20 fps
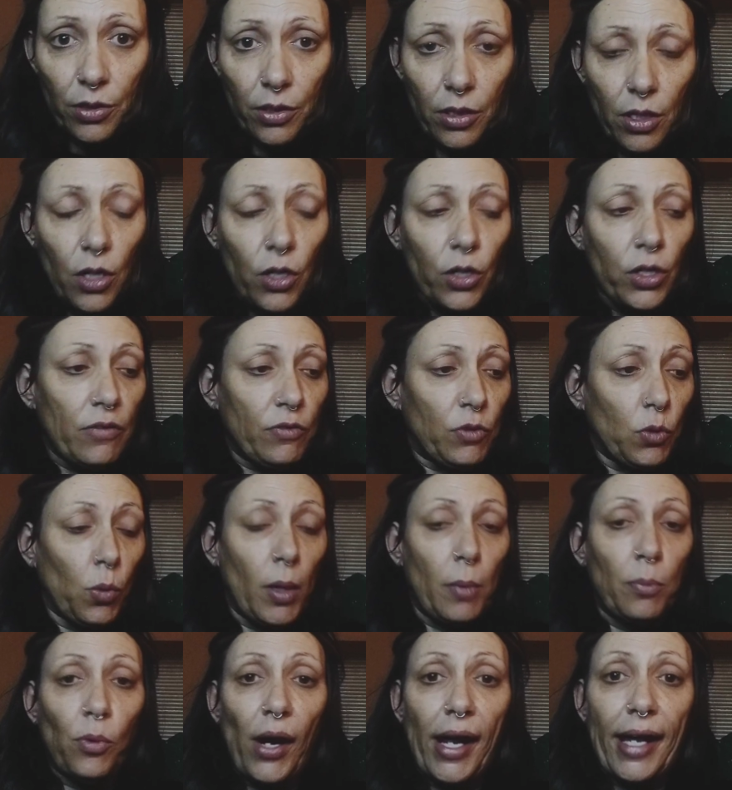You have to
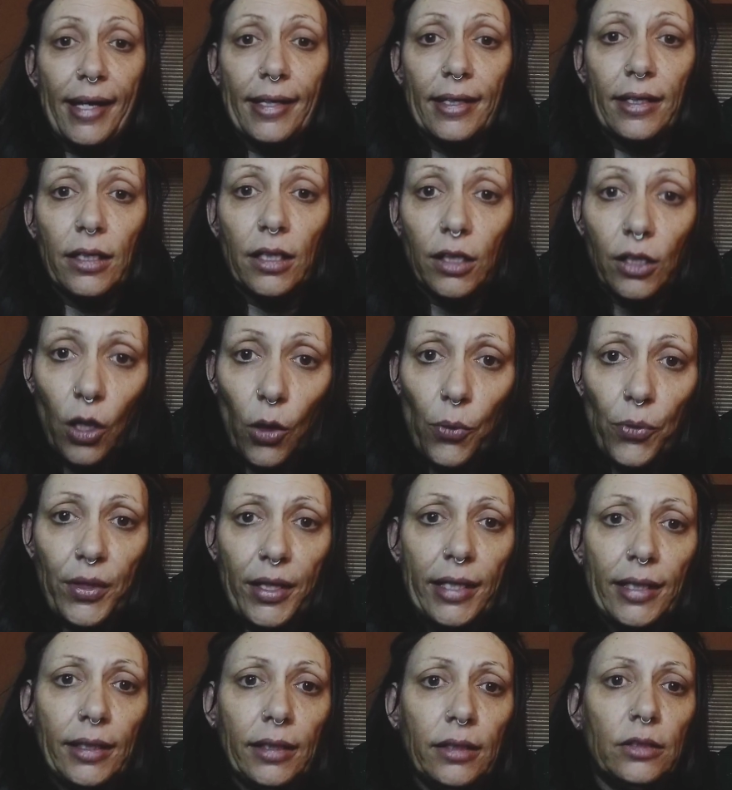wear bright
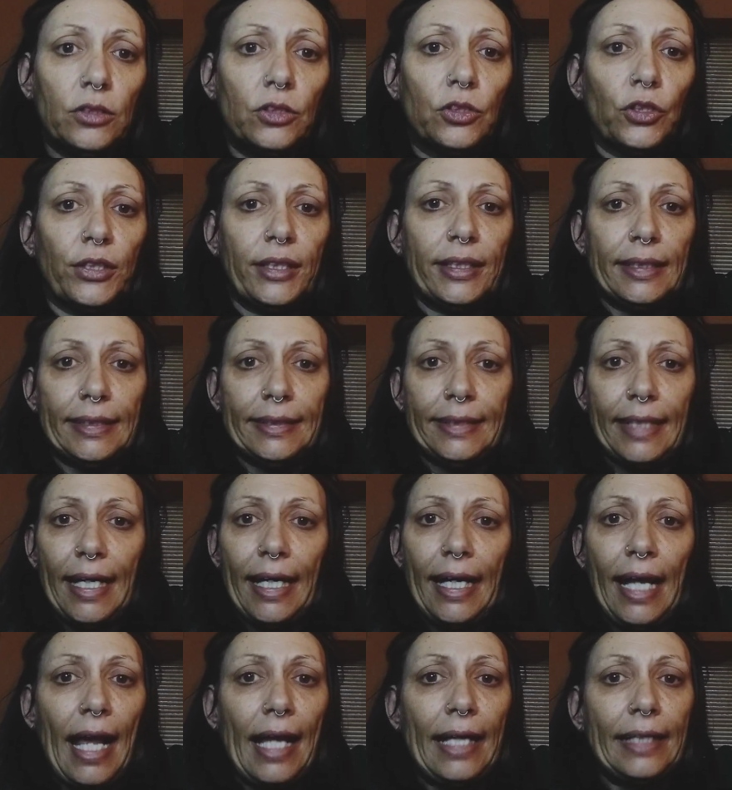clothing during the
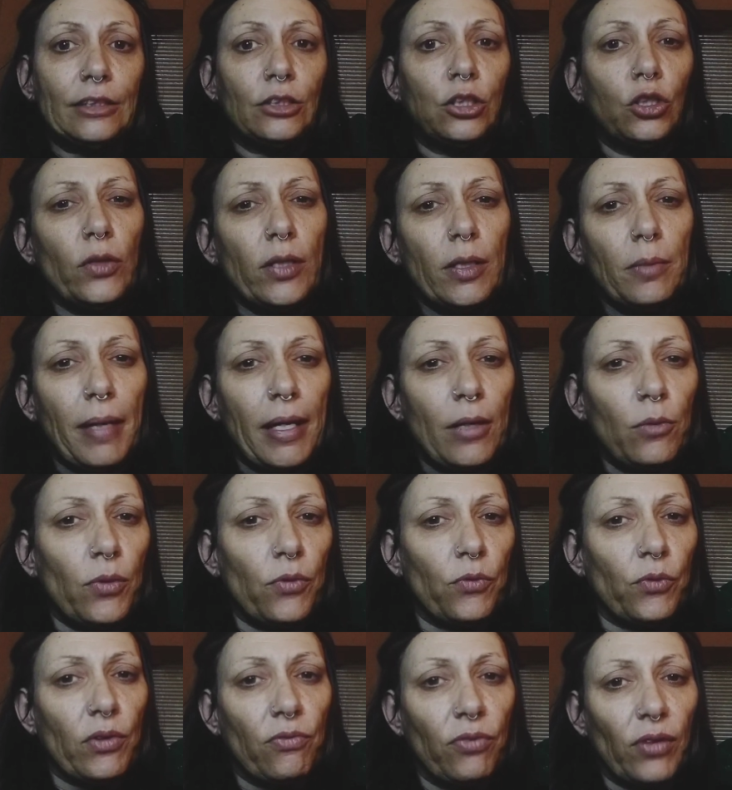day and clothing made
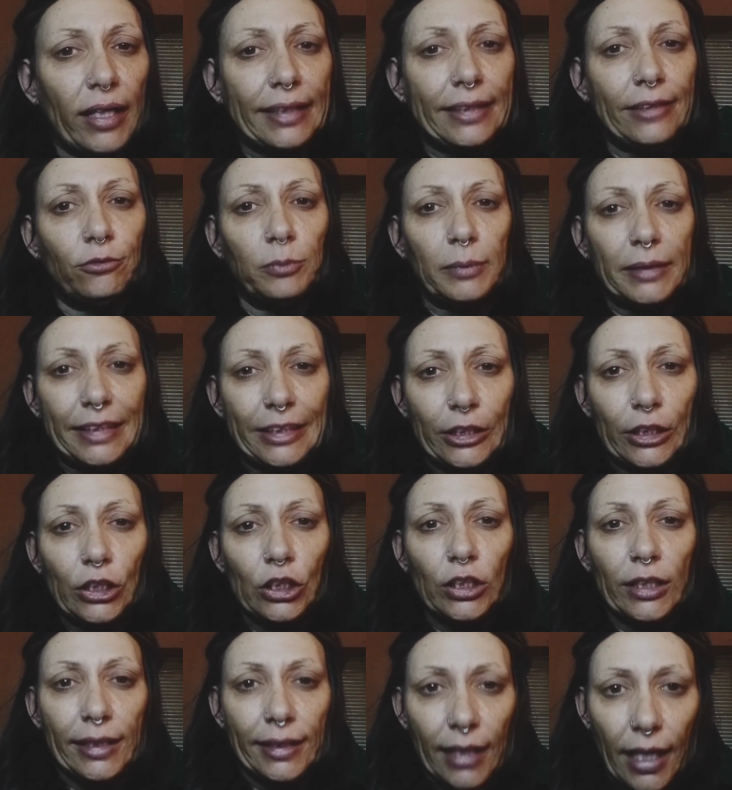with reflective
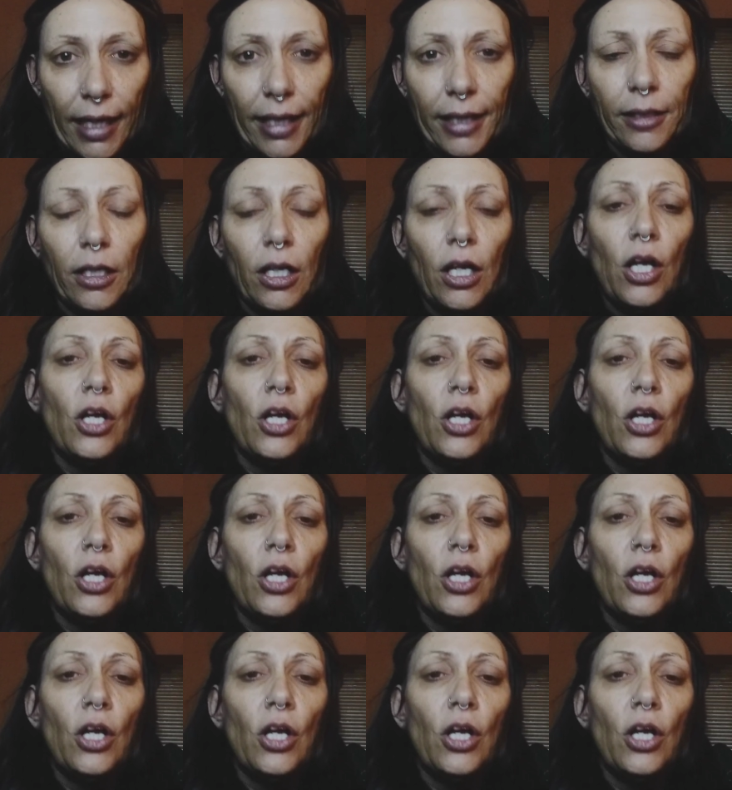material at night.